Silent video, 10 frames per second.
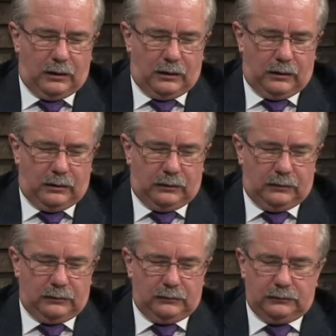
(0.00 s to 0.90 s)
I'd say,
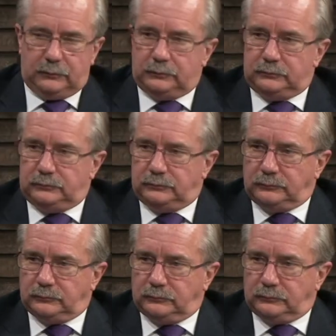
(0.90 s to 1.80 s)
pretty uh,
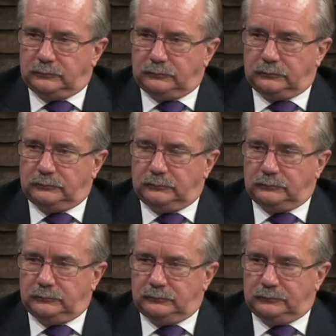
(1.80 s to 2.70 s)
well
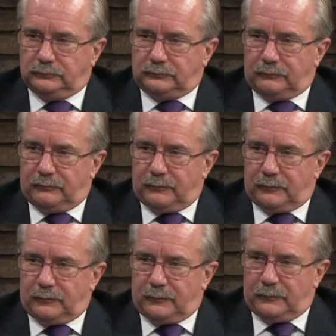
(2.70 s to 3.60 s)
scripted. They, they
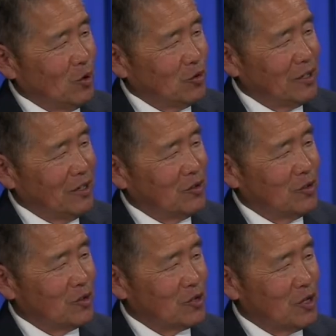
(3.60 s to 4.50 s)
definitely hold tight
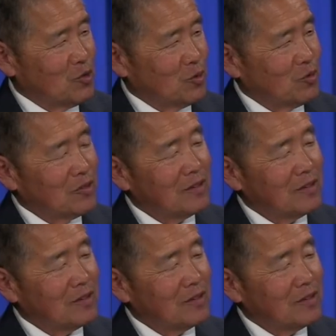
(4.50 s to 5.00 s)
to their schedules.